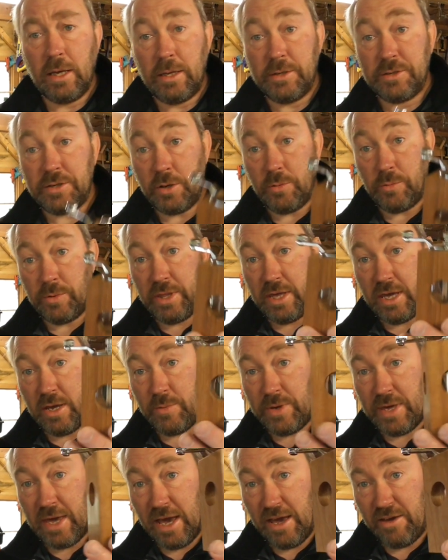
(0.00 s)
So there
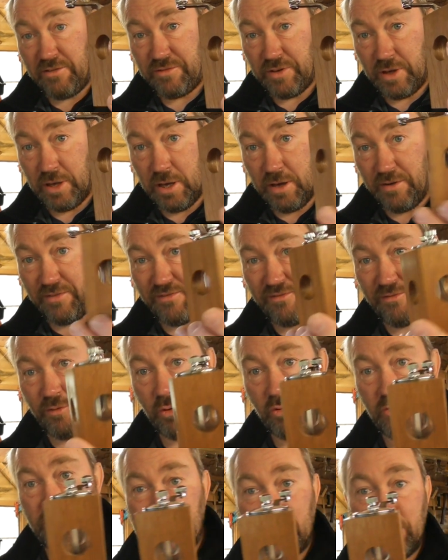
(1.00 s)
we have a
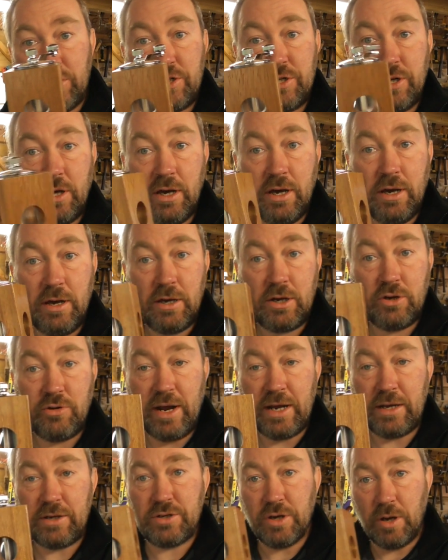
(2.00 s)
4-inch
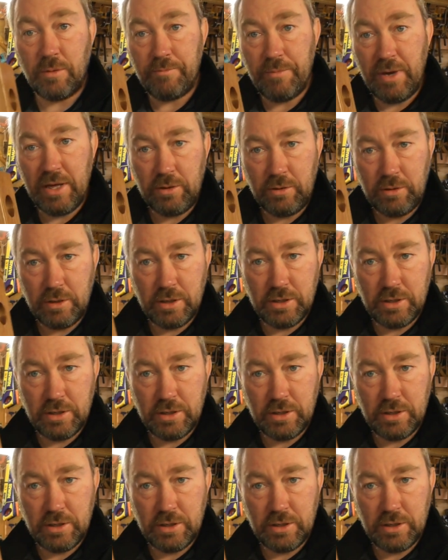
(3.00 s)
cranktop mill,